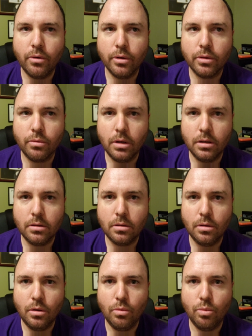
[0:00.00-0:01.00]
4, 3,
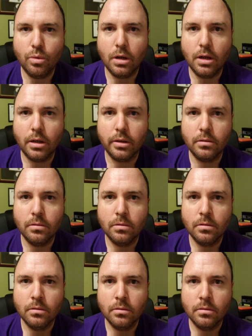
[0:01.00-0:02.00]
2, 1.
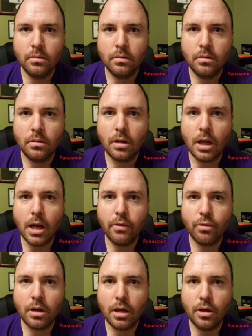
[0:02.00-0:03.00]
Hey
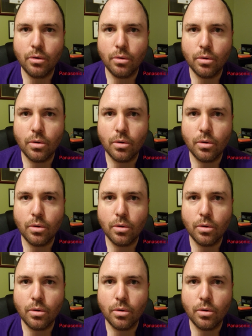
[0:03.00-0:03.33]
everyone, how you doing?